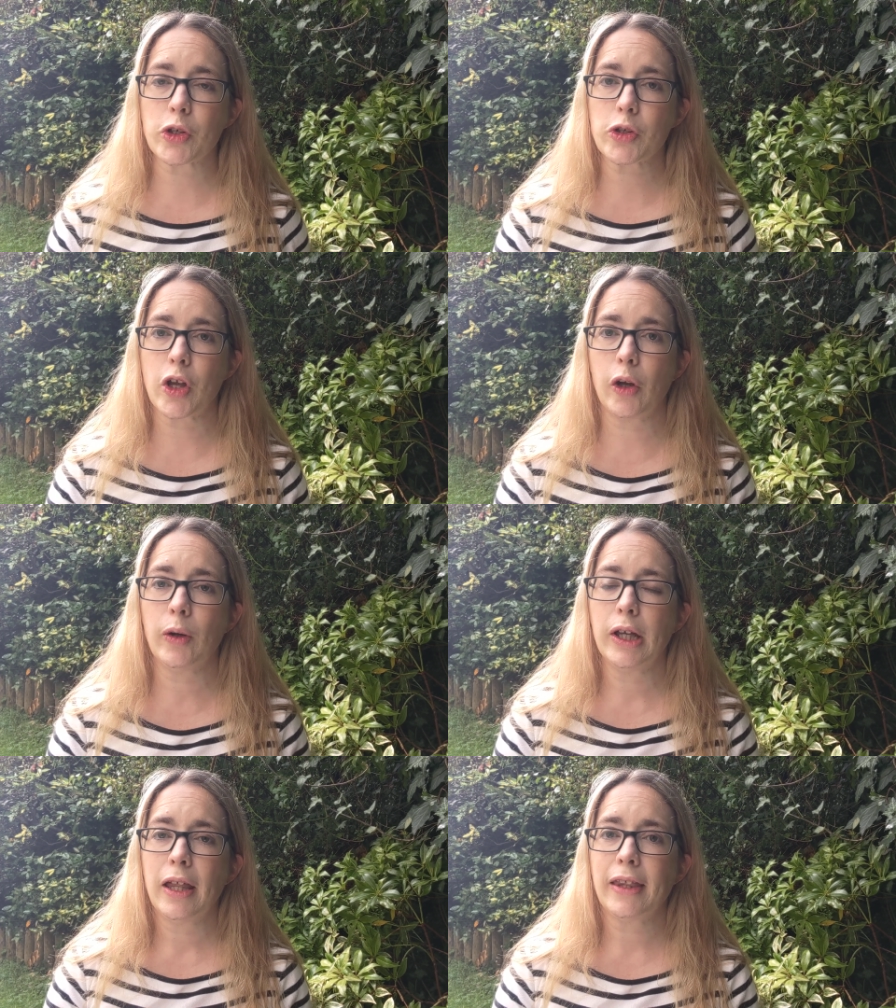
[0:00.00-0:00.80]
So
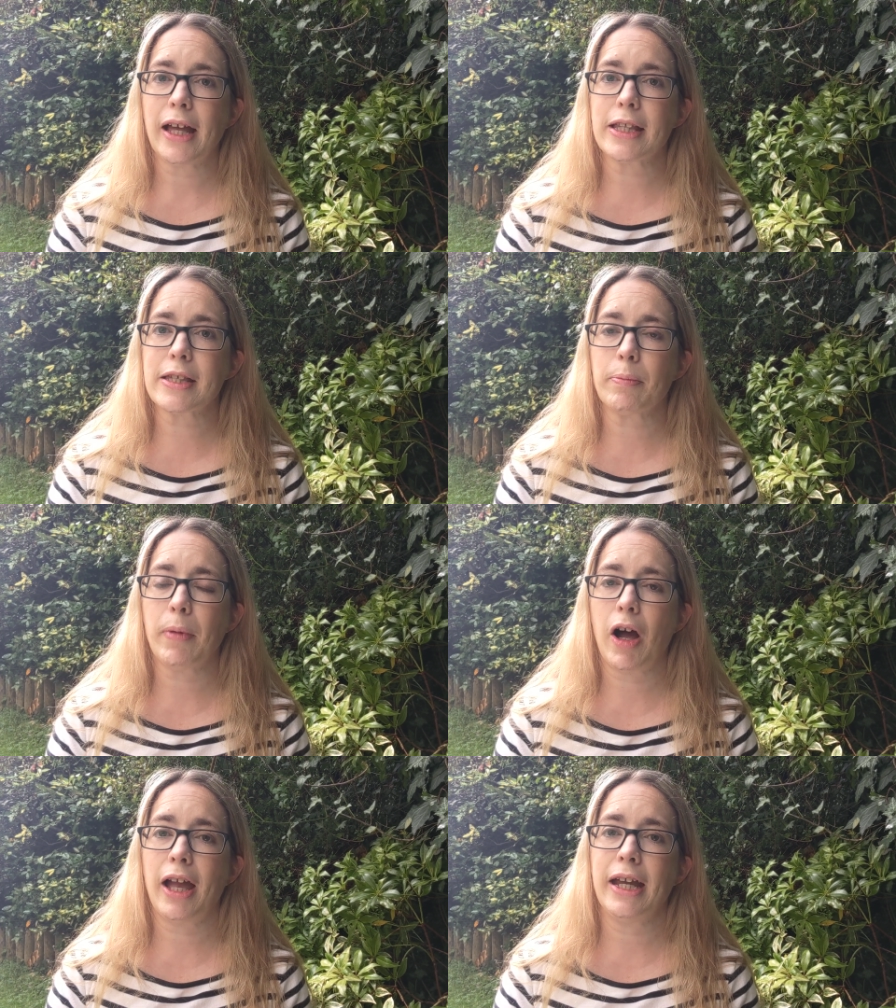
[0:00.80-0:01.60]
that's
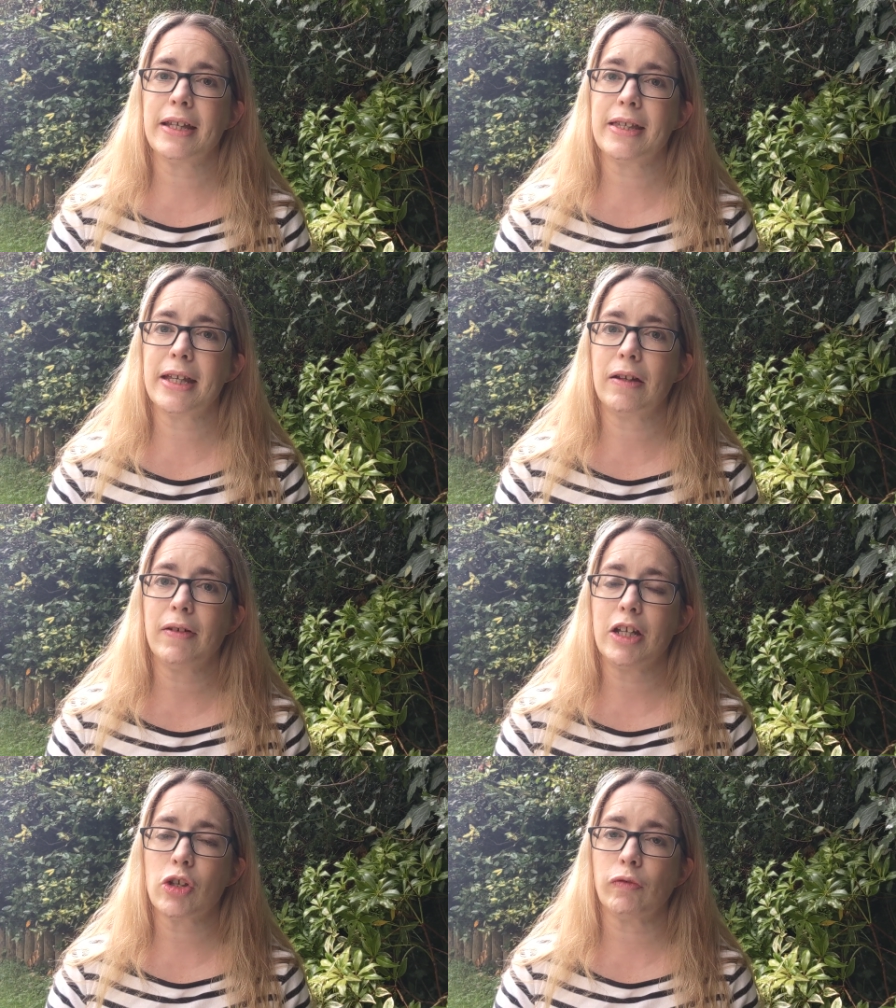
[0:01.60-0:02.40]
my
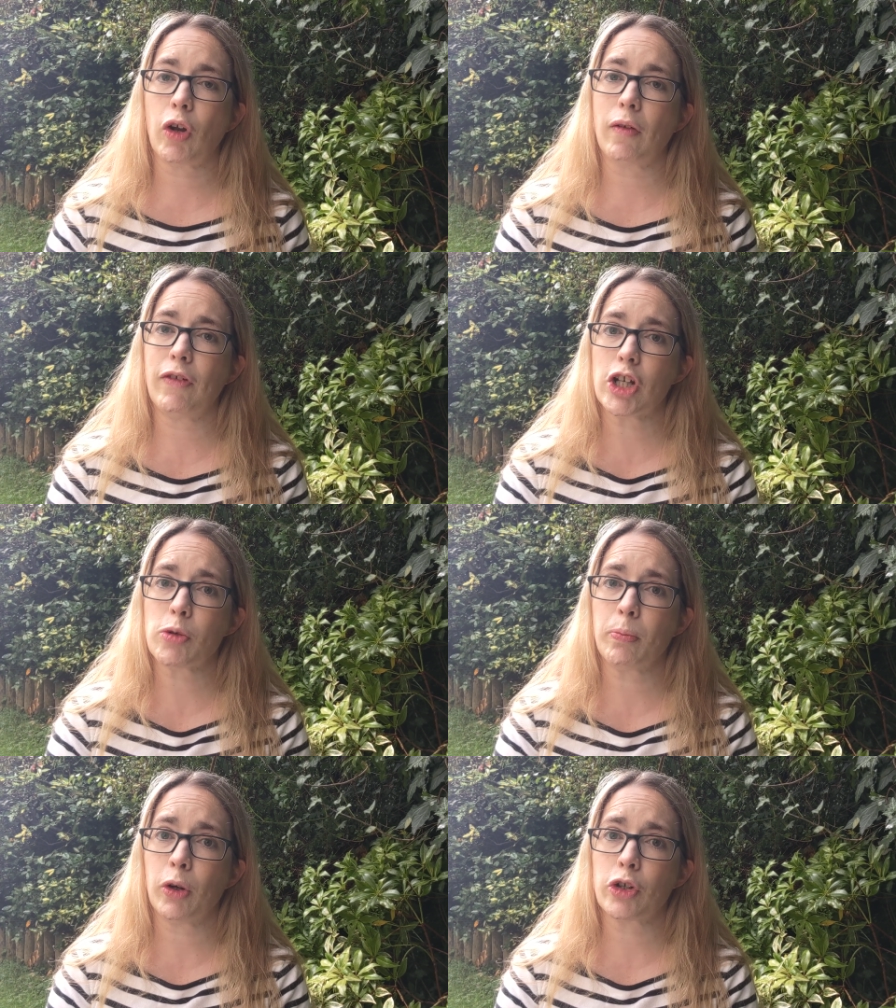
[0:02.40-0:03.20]
series of
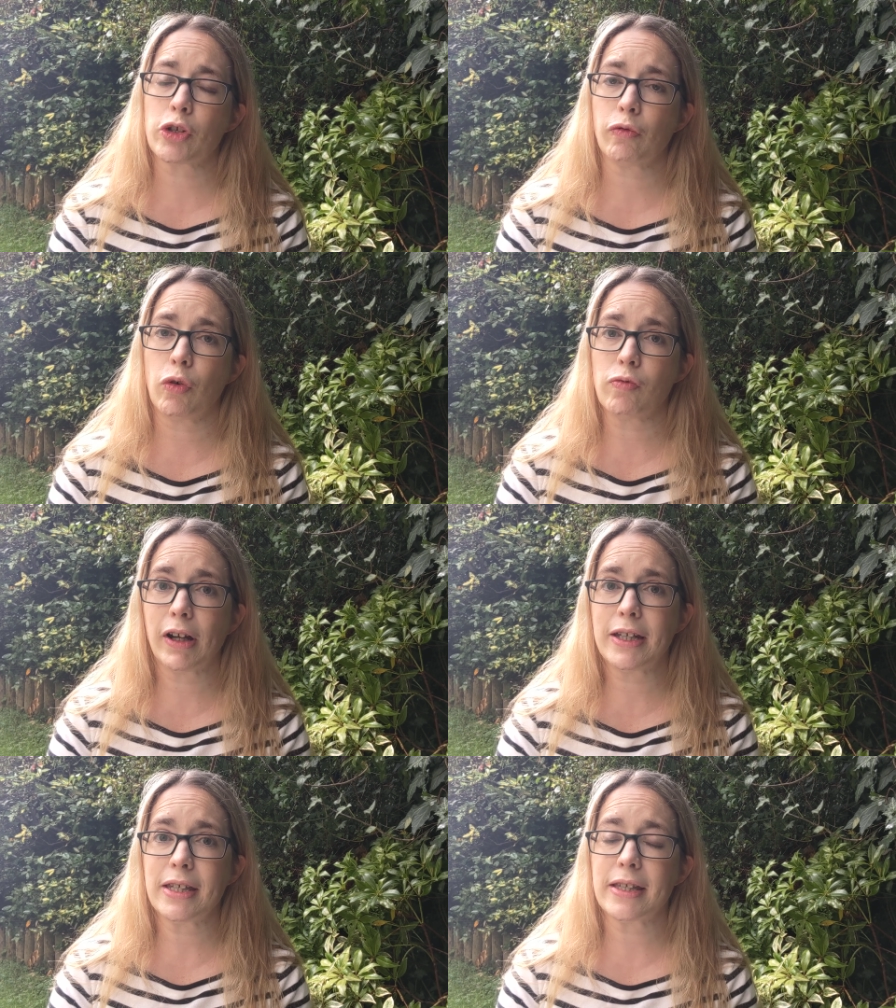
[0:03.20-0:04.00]
non-fiction books for
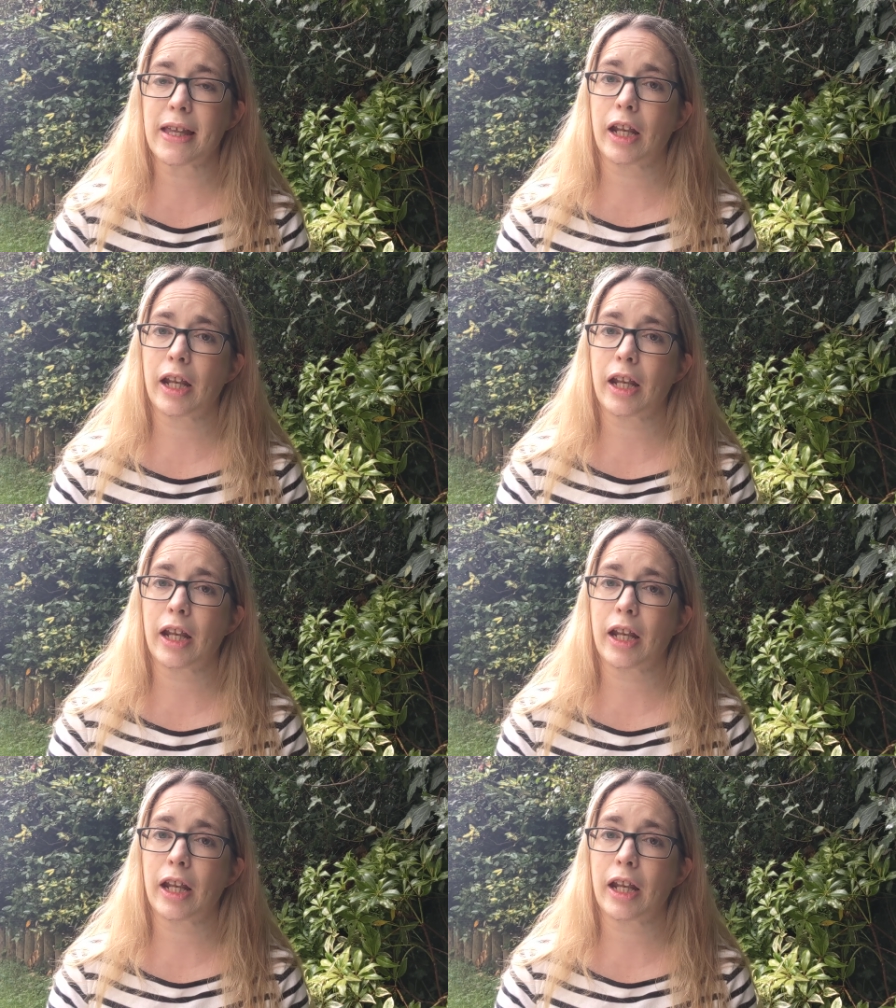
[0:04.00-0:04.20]
writers.